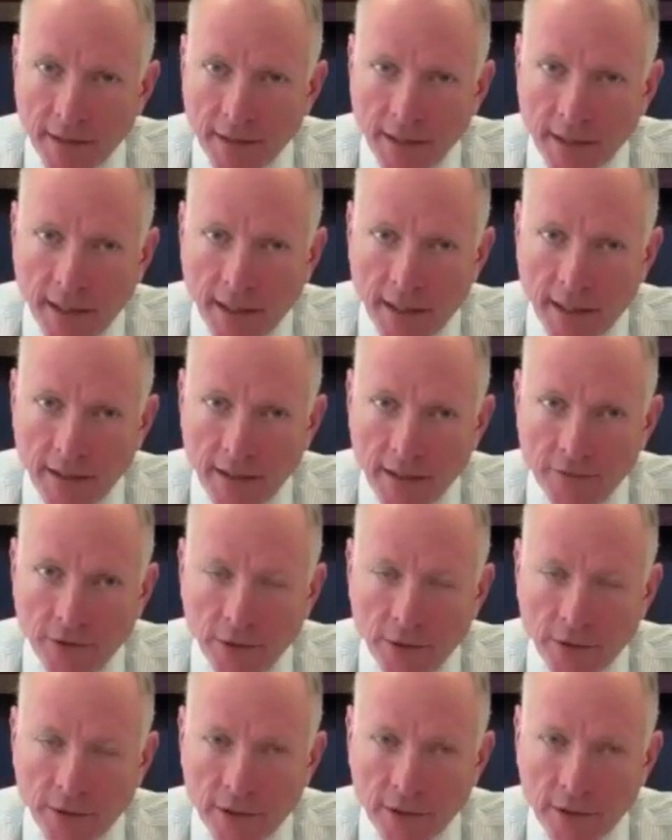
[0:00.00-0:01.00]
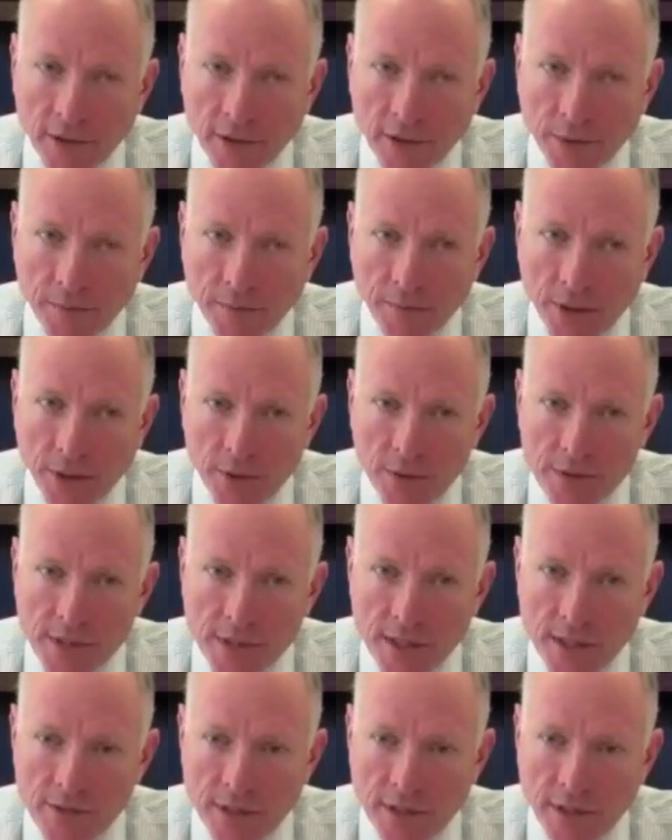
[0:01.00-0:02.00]
And if you look at the
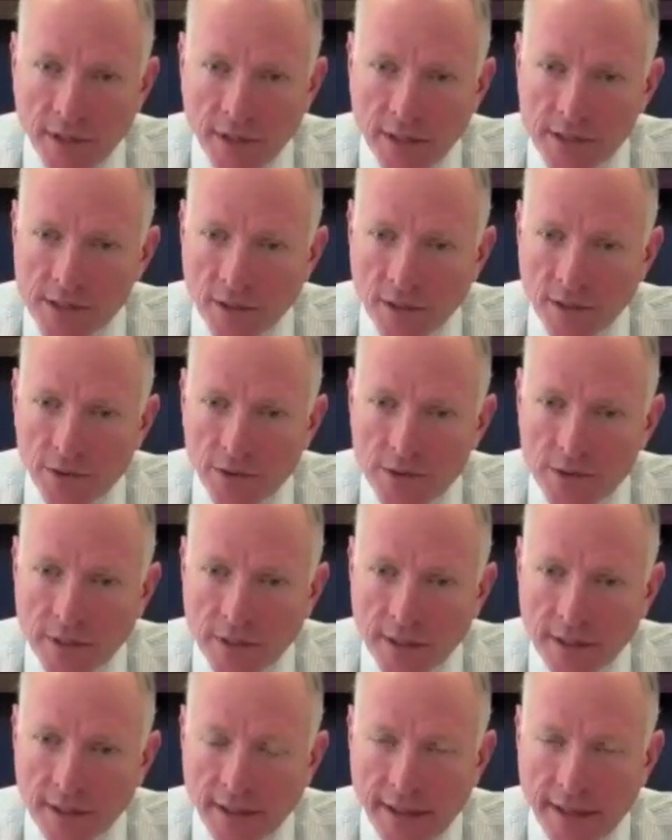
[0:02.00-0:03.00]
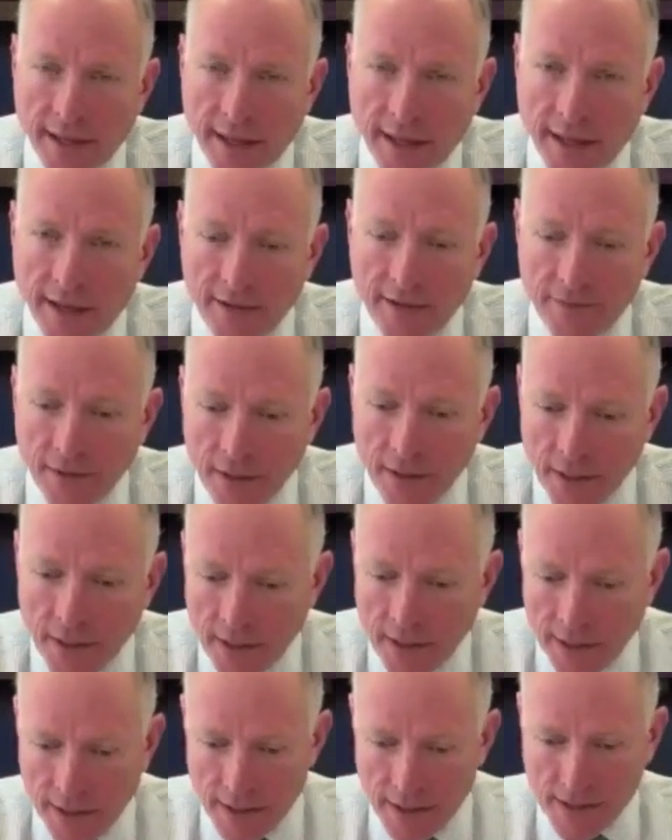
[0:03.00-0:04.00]
proposed engineering solution that they have,
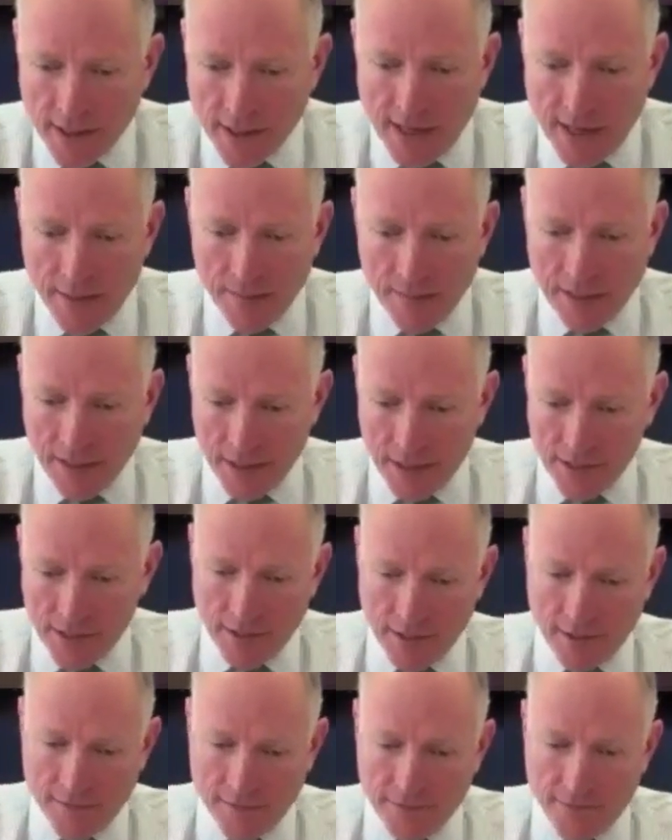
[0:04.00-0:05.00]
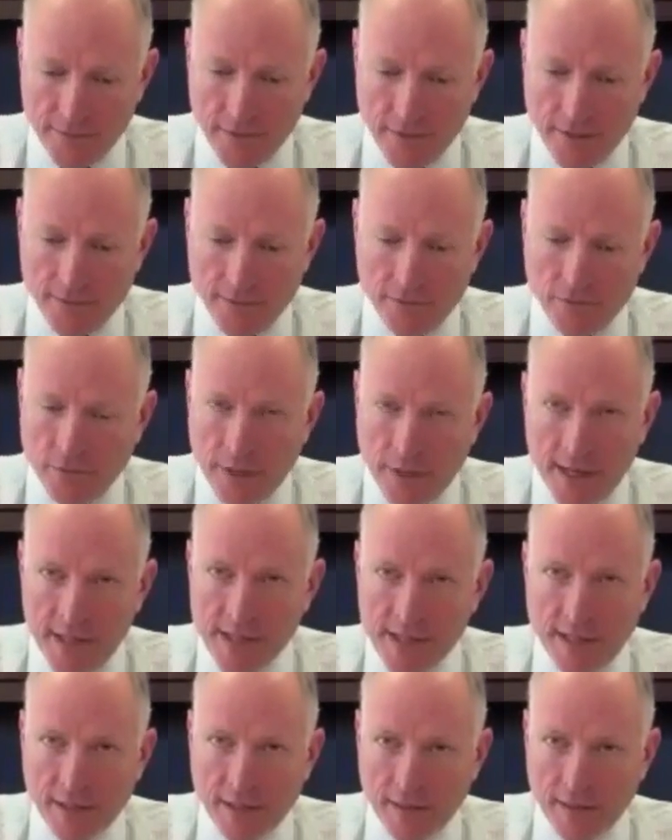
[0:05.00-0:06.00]
it's a combination of
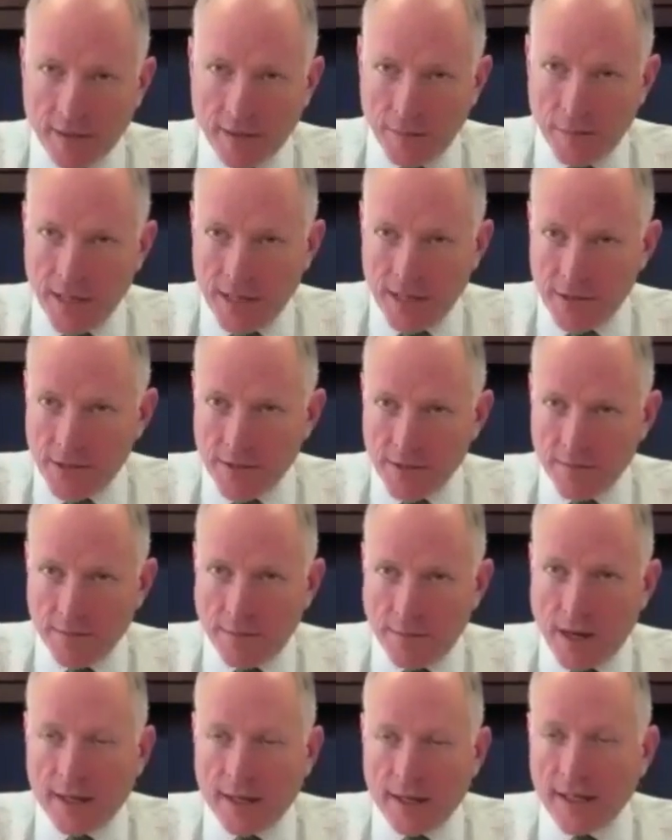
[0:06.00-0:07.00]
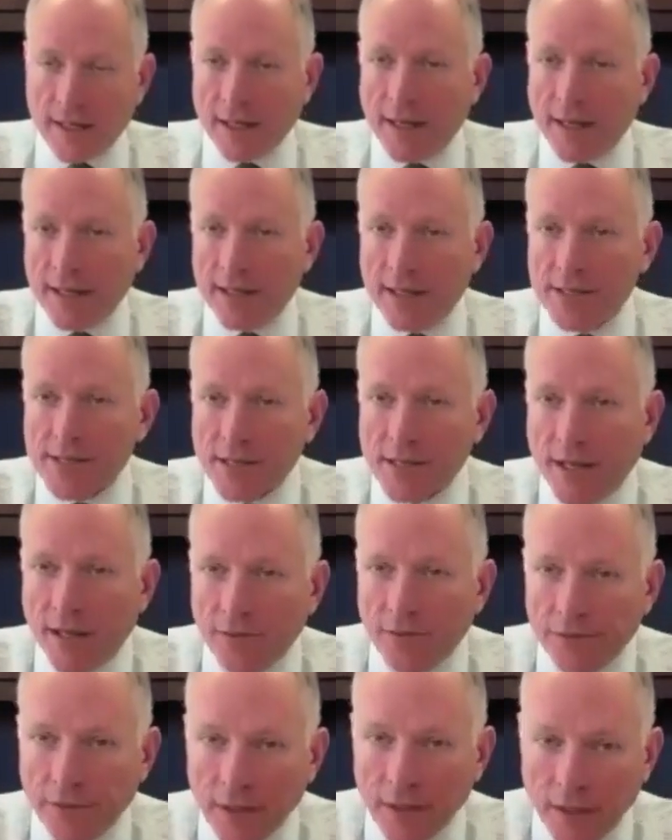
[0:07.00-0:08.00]
raising the beach parking lot
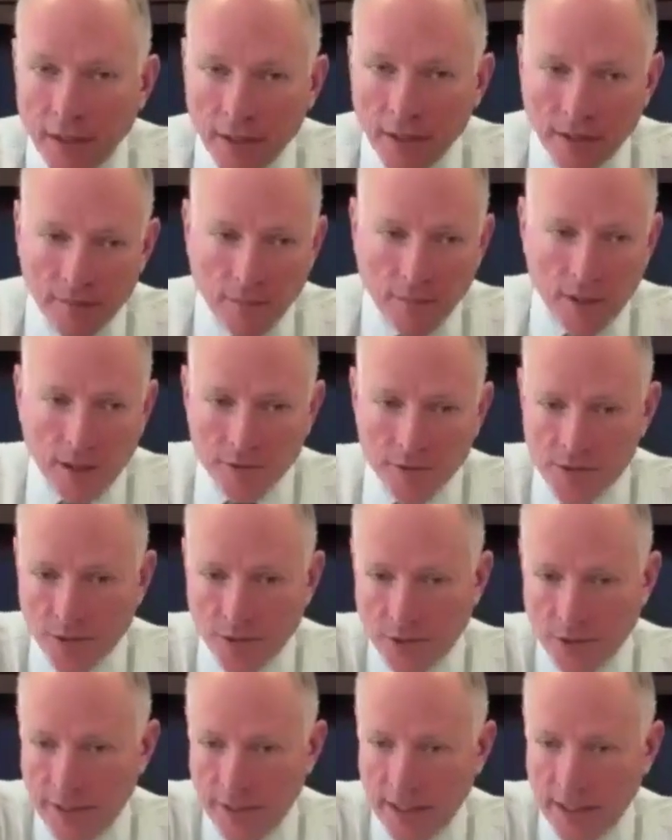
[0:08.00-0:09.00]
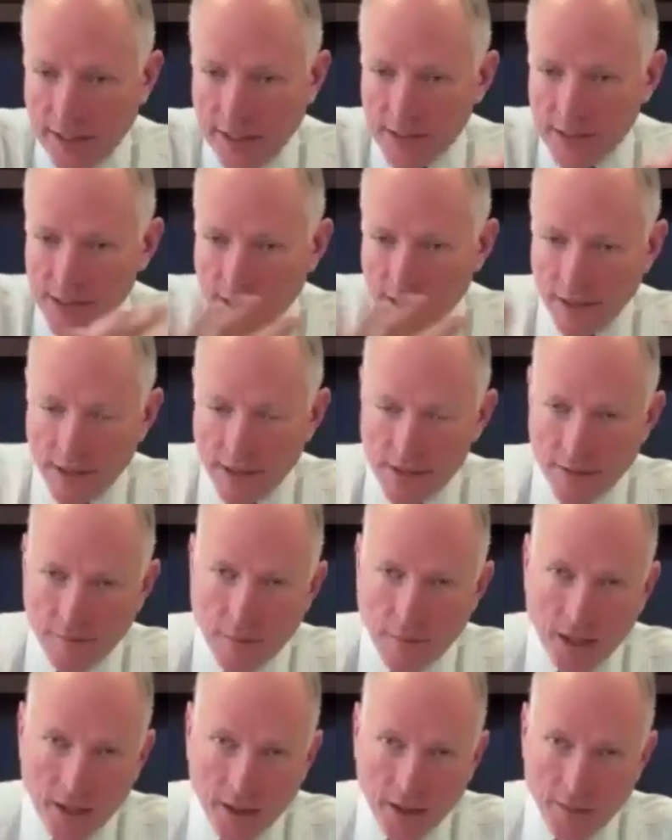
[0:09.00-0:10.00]
itself, but also creating a series of
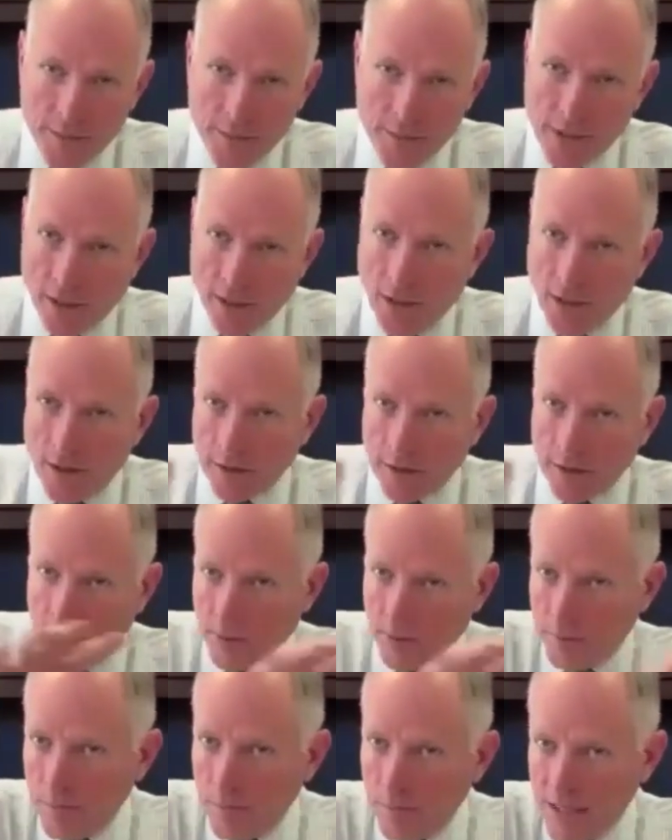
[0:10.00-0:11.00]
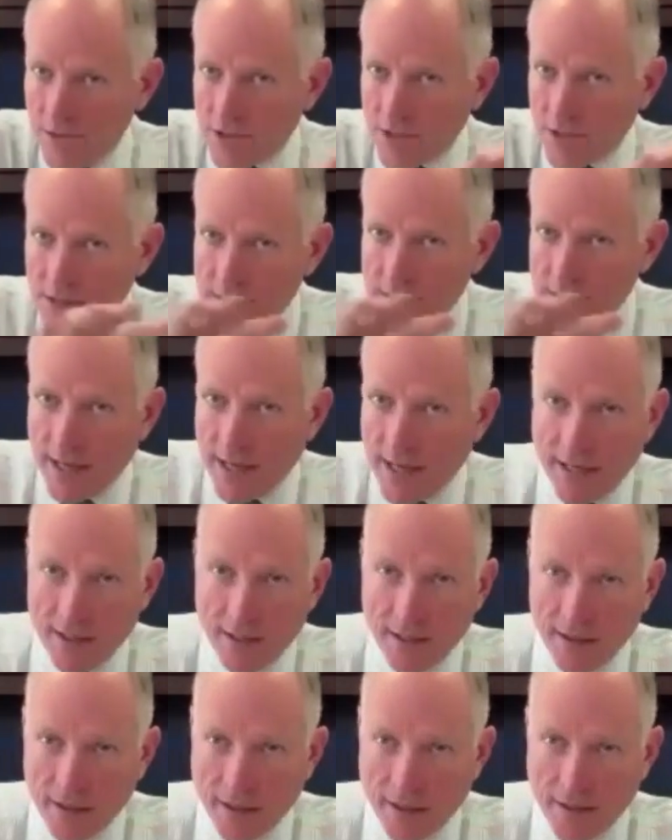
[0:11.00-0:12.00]
berms along the beach
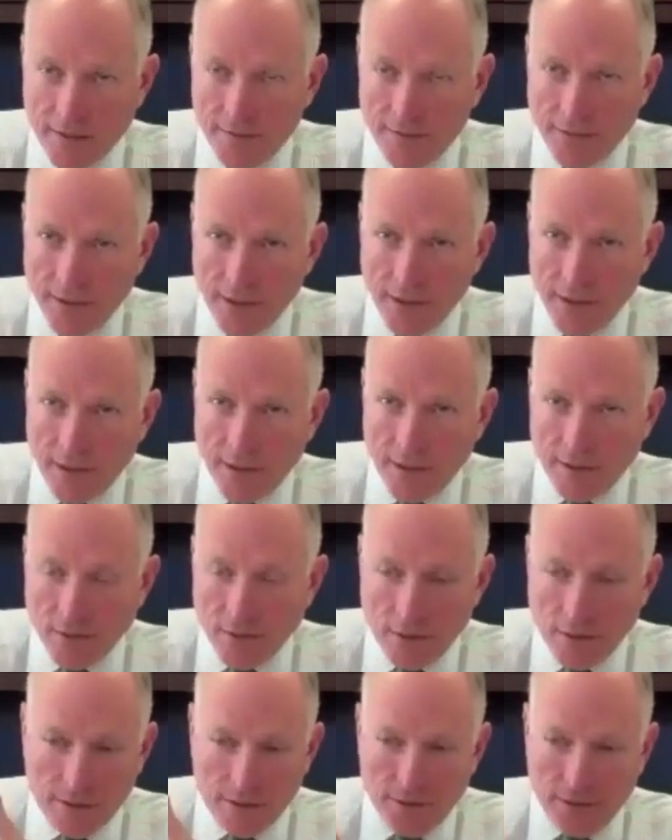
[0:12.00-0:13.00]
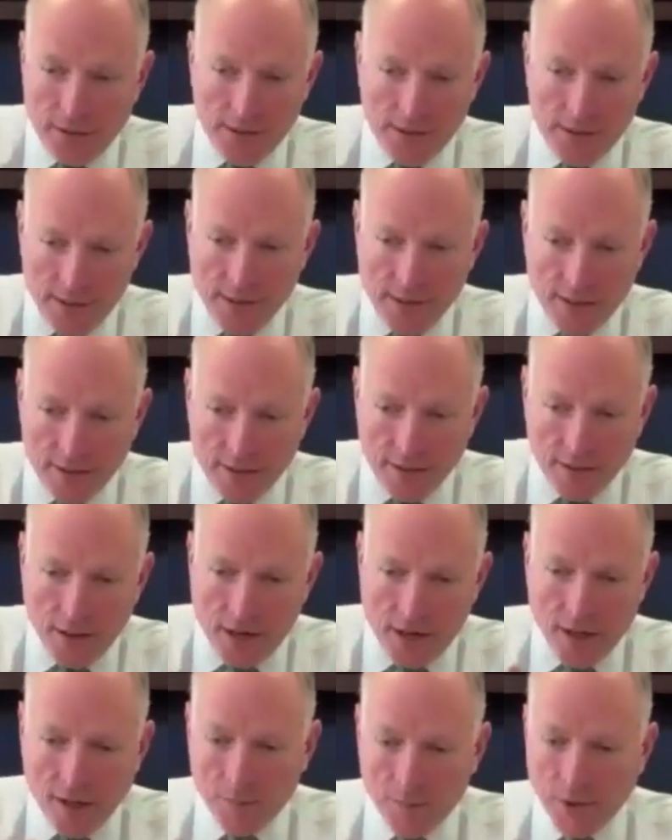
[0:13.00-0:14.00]
side of the one that faces into the
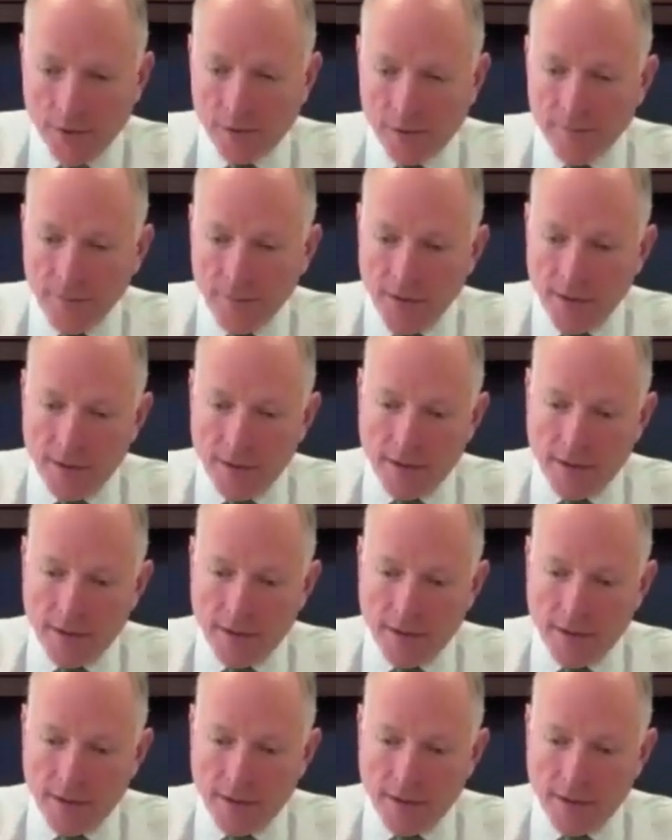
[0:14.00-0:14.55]
harbor